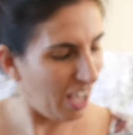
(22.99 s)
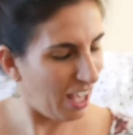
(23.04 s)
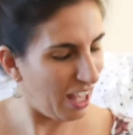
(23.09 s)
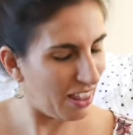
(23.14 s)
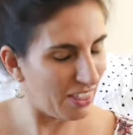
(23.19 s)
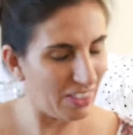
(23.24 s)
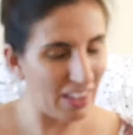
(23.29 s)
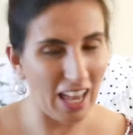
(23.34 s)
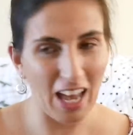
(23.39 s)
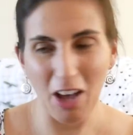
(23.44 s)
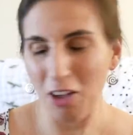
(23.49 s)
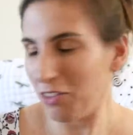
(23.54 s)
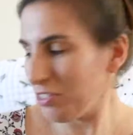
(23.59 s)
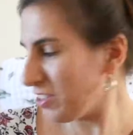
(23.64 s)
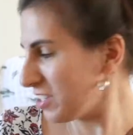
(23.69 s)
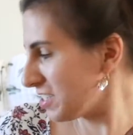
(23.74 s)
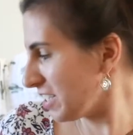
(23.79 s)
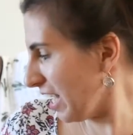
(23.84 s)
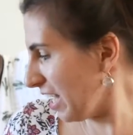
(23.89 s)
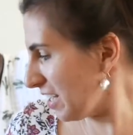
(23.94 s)
Now
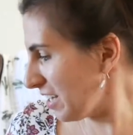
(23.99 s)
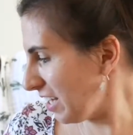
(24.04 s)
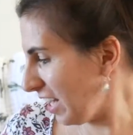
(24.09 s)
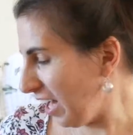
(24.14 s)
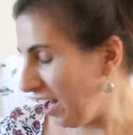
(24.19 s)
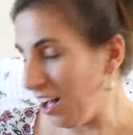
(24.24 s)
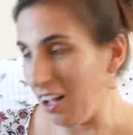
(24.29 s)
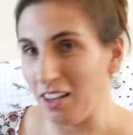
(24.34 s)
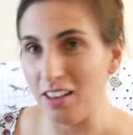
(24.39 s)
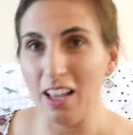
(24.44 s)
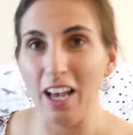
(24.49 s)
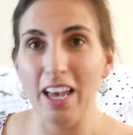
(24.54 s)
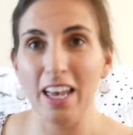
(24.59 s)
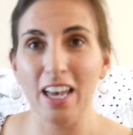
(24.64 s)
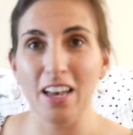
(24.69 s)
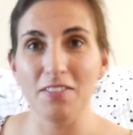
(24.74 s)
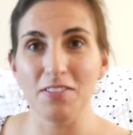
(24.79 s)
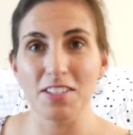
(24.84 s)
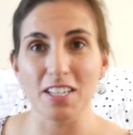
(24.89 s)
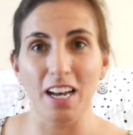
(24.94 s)
the Danielle, I
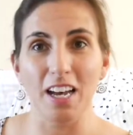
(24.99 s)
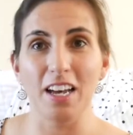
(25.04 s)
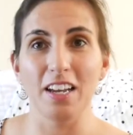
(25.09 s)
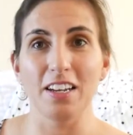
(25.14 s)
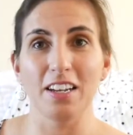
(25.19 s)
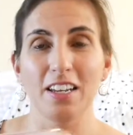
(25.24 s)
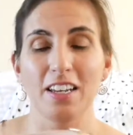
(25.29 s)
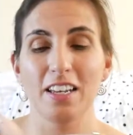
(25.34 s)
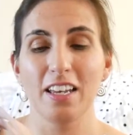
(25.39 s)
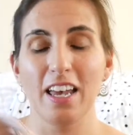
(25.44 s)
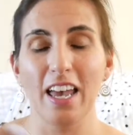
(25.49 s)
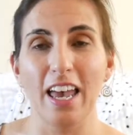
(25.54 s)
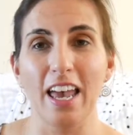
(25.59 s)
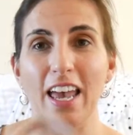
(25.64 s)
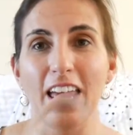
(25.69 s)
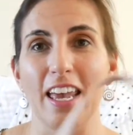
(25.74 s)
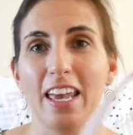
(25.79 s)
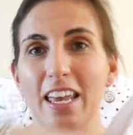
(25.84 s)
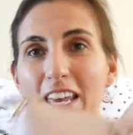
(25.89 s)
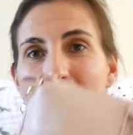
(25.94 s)
have done
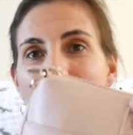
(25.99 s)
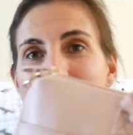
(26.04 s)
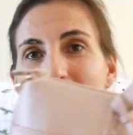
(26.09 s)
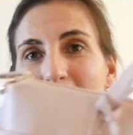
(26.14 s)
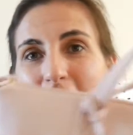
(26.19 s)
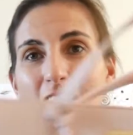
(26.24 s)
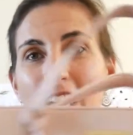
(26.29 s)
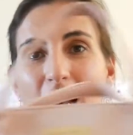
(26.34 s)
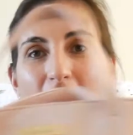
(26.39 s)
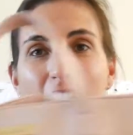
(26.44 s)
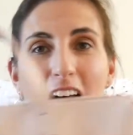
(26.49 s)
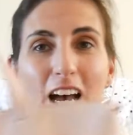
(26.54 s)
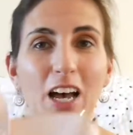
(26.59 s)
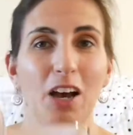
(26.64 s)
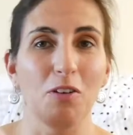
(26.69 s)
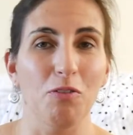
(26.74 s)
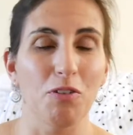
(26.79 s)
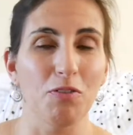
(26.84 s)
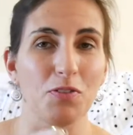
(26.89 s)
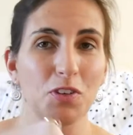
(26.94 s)
a
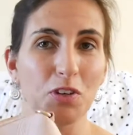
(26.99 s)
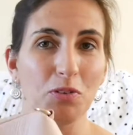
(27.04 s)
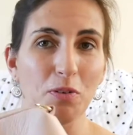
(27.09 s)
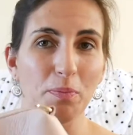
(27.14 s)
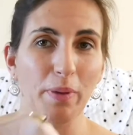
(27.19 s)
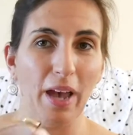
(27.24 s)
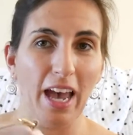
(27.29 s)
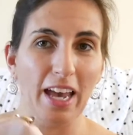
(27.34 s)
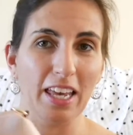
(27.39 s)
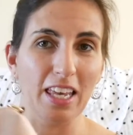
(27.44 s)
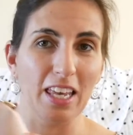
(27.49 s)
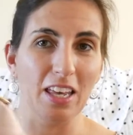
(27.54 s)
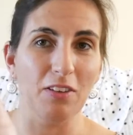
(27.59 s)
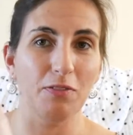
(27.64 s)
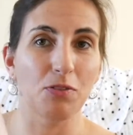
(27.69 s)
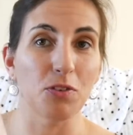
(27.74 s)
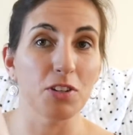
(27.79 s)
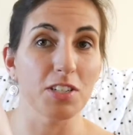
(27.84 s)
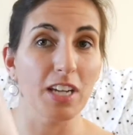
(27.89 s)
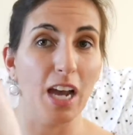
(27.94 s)
review and packing
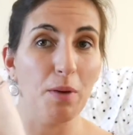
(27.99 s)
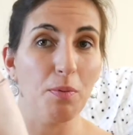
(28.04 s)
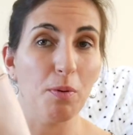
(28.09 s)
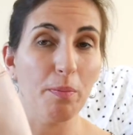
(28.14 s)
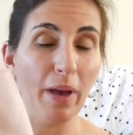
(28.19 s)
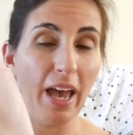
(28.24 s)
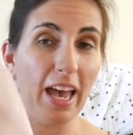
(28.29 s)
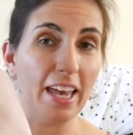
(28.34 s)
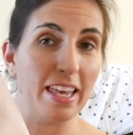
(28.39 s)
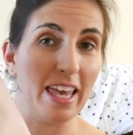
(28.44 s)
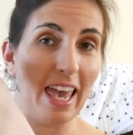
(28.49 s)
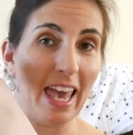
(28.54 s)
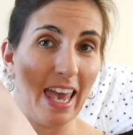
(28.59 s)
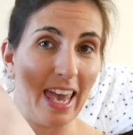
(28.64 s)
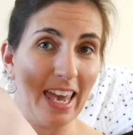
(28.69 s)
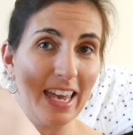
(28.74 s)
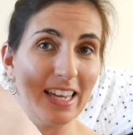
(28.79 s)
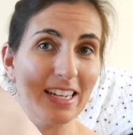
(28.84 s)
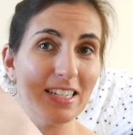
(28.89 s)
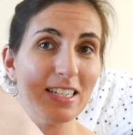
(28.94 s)
for a diaper bag
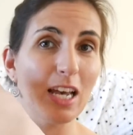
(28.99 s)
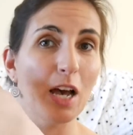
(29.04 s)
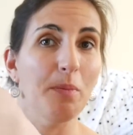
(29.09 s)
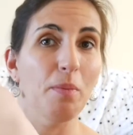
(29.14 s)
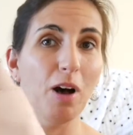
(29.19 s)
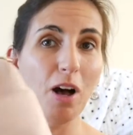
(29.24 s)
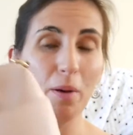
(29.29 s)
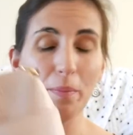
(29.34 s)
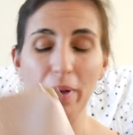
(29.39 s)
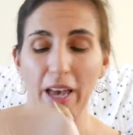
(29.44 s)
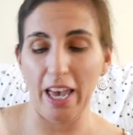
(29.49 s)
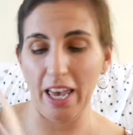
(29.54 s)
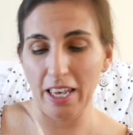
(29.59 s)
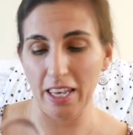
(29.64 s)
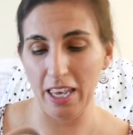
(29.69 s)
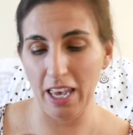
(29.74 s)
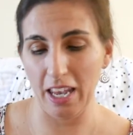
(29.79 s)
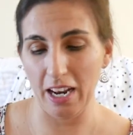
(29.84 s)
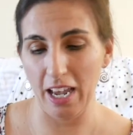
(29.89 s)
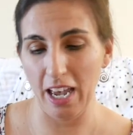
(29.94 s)
and a mom
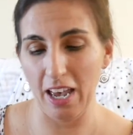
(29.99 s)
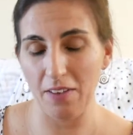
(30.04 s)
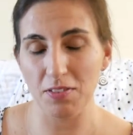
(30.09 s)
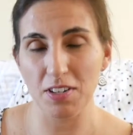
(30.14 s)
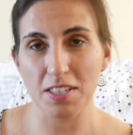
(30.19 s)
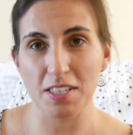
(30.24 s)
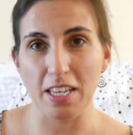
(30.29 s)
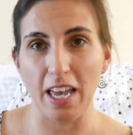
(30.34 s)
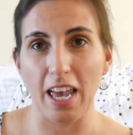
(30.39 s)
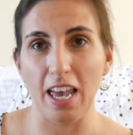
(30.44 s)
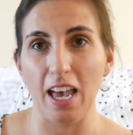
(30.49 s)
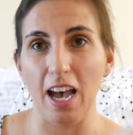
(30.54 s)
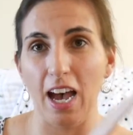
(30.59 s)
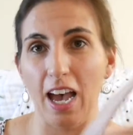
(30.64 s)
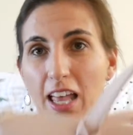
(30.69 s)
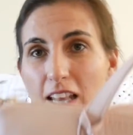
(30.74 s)
bag, and I have to say I